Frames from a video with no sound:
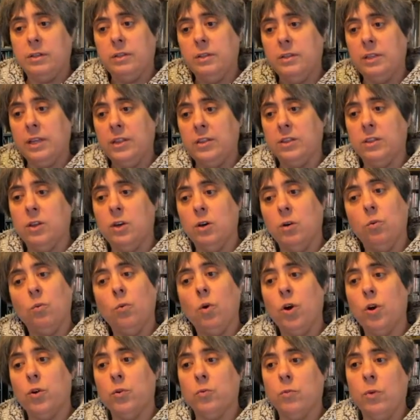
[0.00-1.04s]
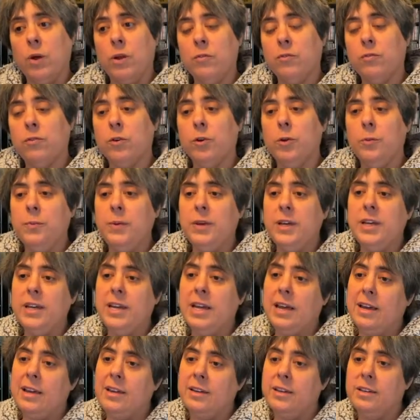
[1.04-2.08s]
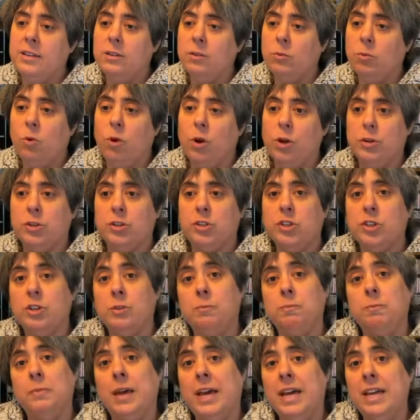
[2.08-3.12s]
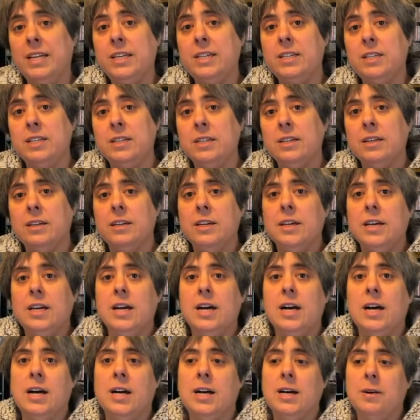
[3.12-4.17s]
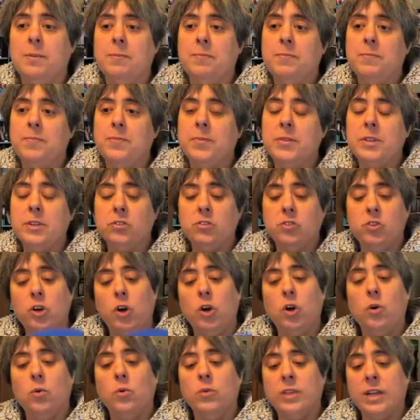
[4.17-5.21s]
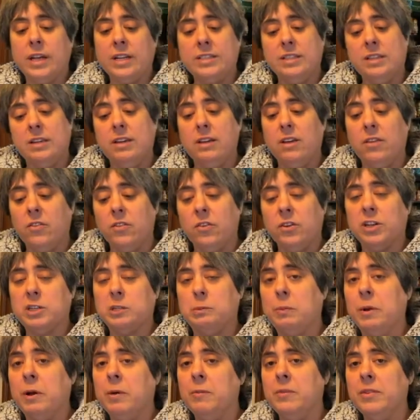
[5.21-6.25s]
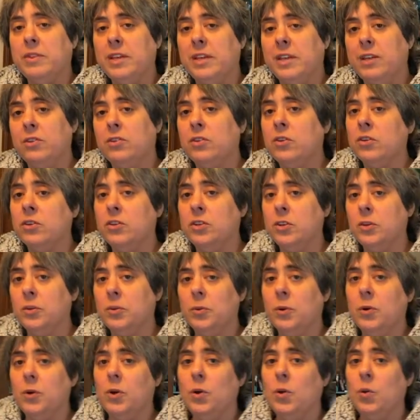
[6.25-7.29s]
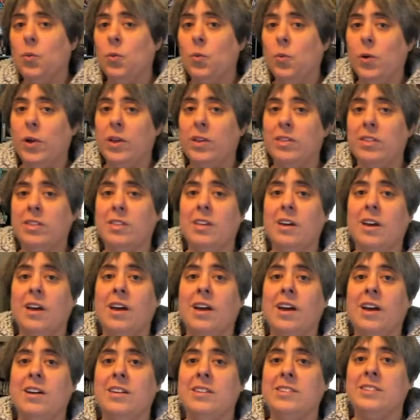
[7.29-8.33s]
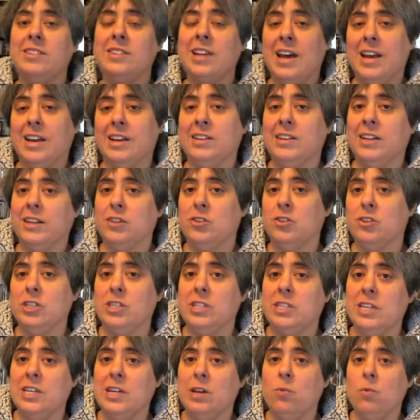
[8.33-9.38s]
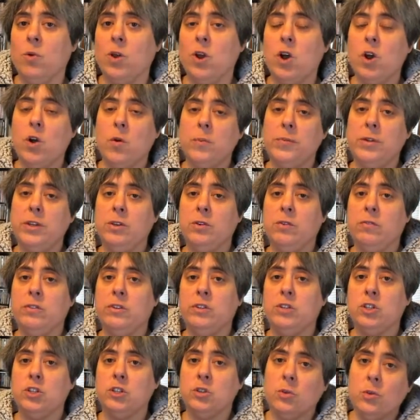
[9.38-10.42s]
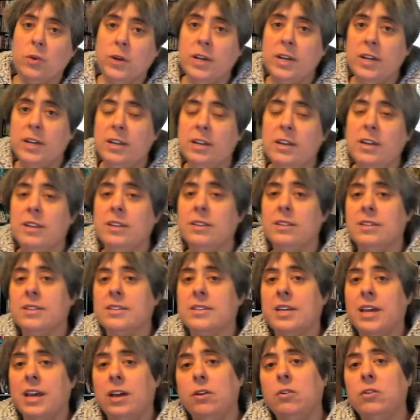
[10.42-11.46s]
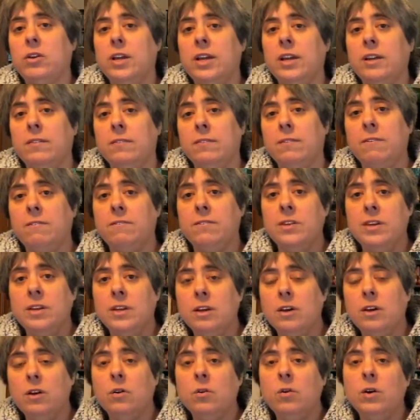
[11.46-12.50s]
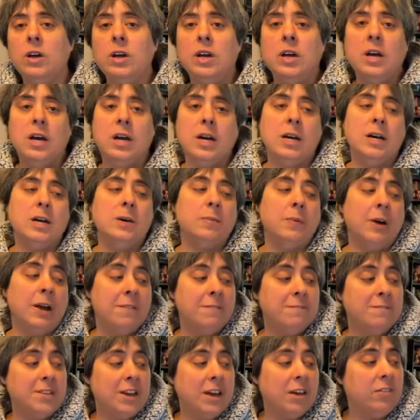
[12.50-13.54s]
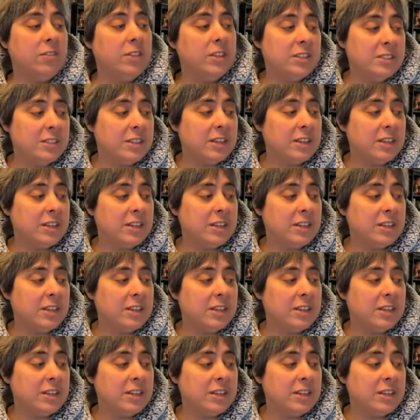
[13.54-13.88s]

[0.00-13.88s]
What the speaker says: let the water run for a bit, and the water should bend. So that's another experiment that you can do with static electricity. We hope that you've enjoyed this Get Creative video. I found this